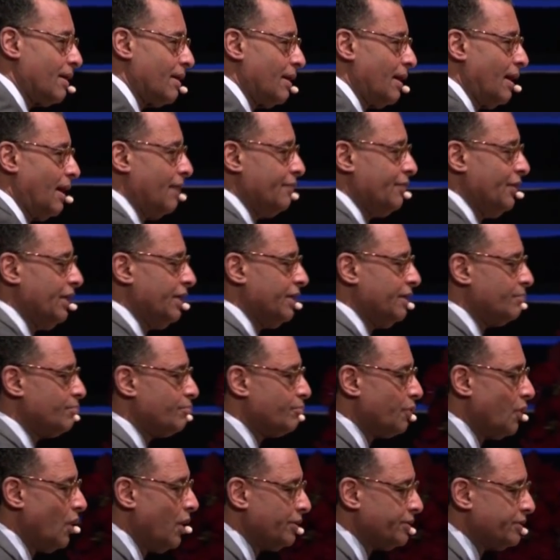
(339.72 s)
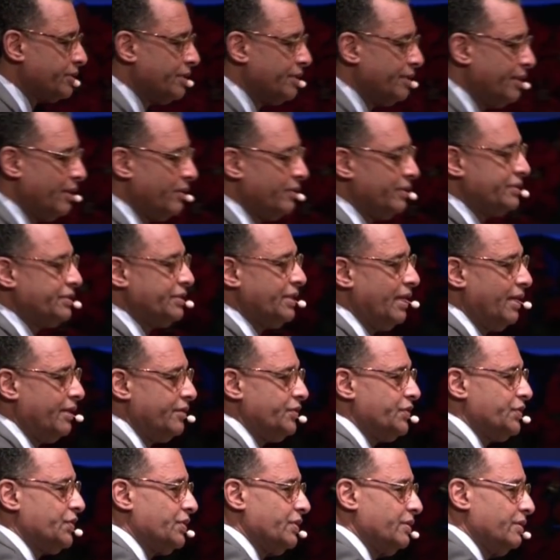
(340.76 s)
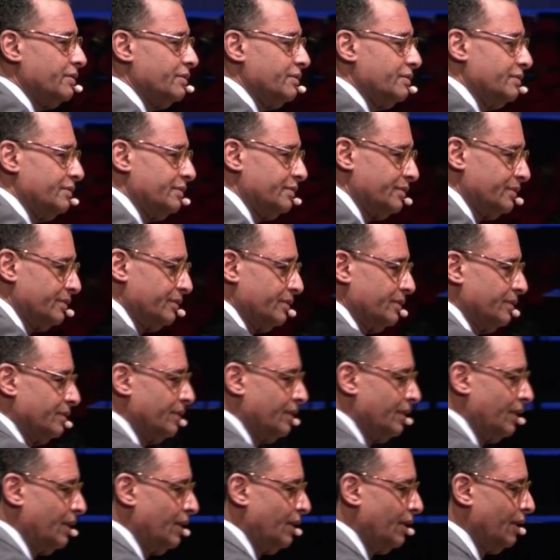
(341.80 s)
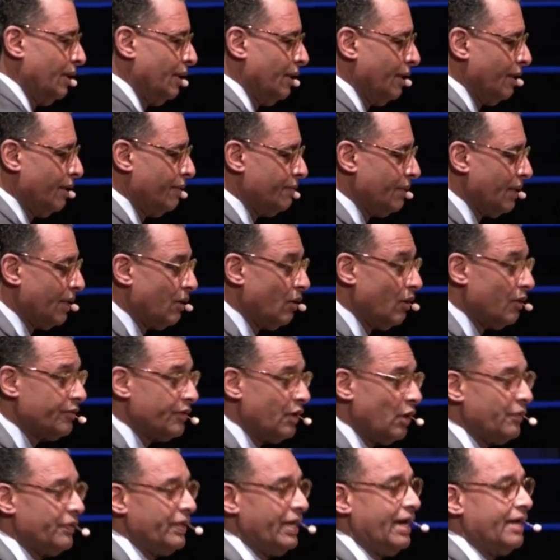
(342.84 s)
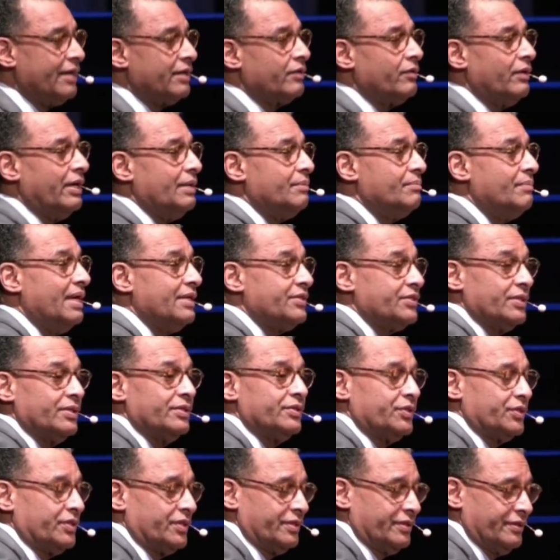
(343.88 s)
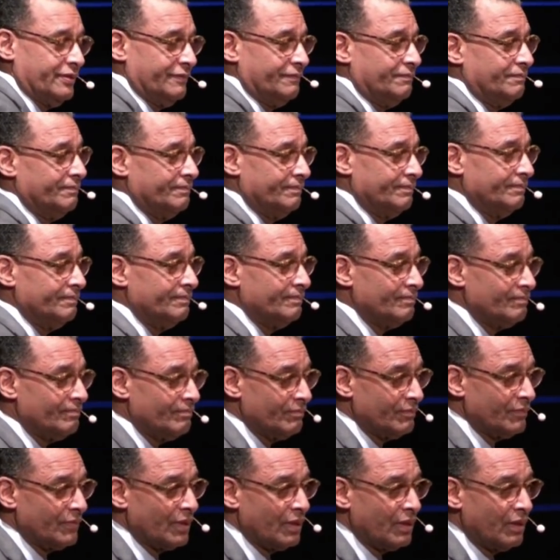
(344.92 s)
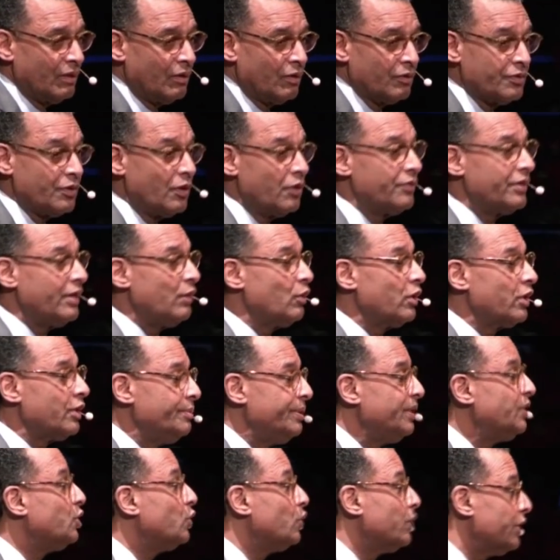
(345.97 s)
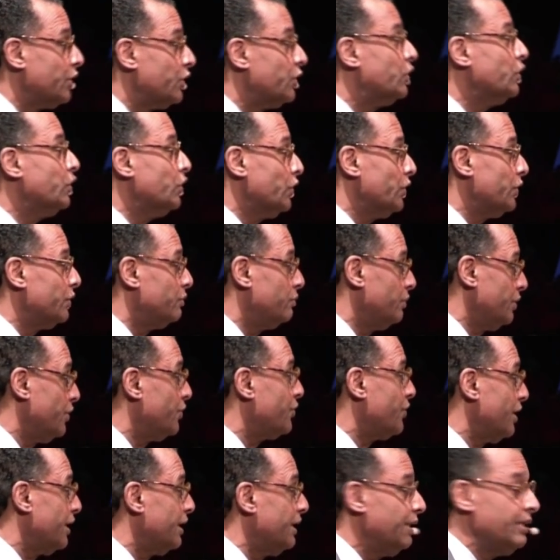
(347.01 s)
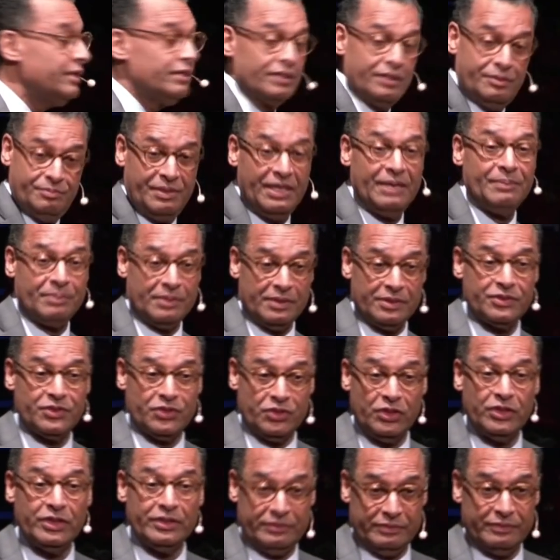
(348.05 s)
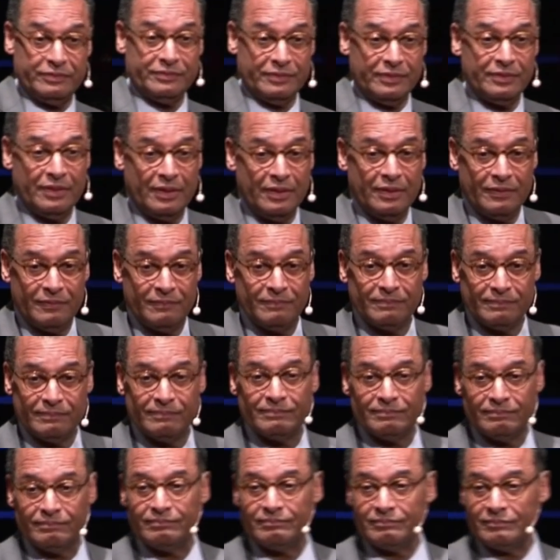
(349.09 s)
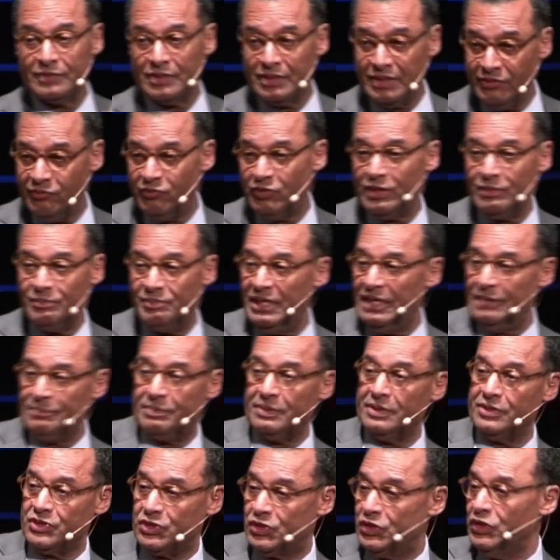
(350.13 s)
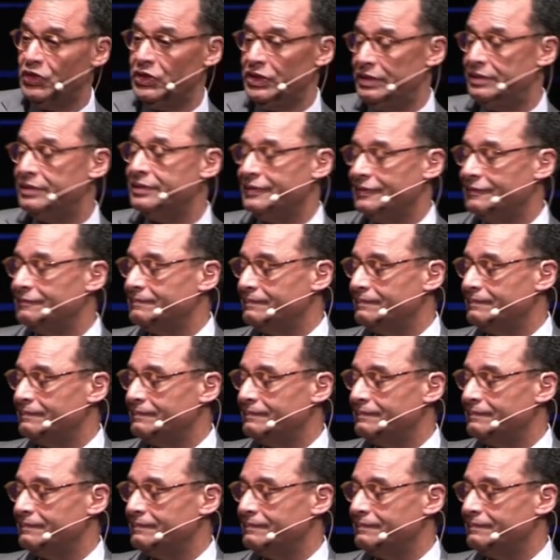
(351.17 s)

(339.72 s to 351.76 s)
I think it brought to their attention that although they had a great message, although they were going to be doing good, would you think healing people is good? Yes. Delivering people is good?